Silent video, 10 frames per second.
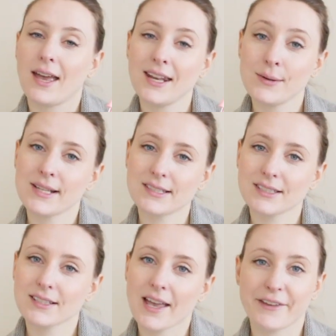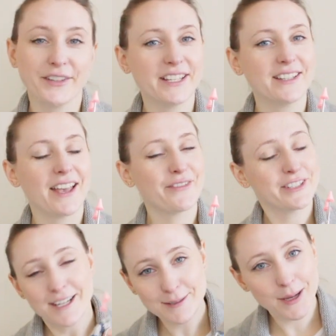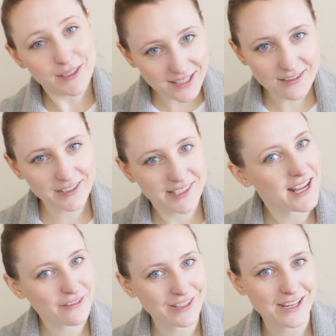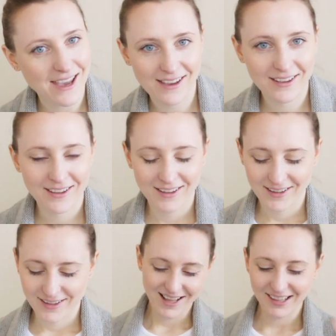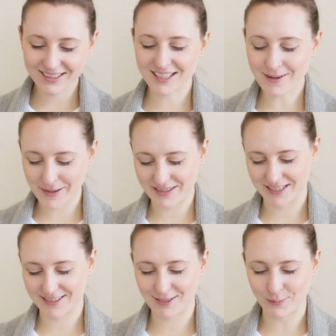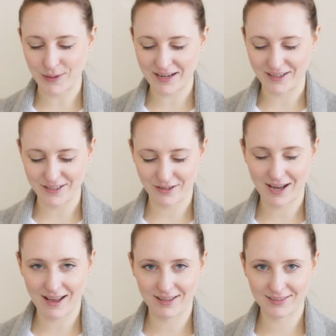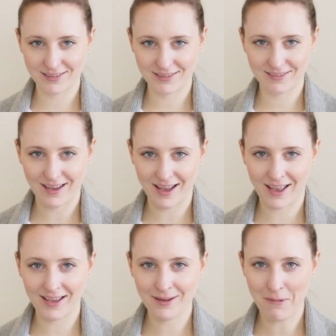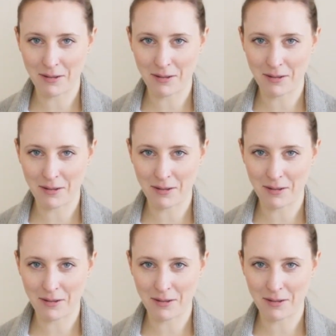anyways, have I talked about needles enough today? Let's talk about this sweater, you guys. I am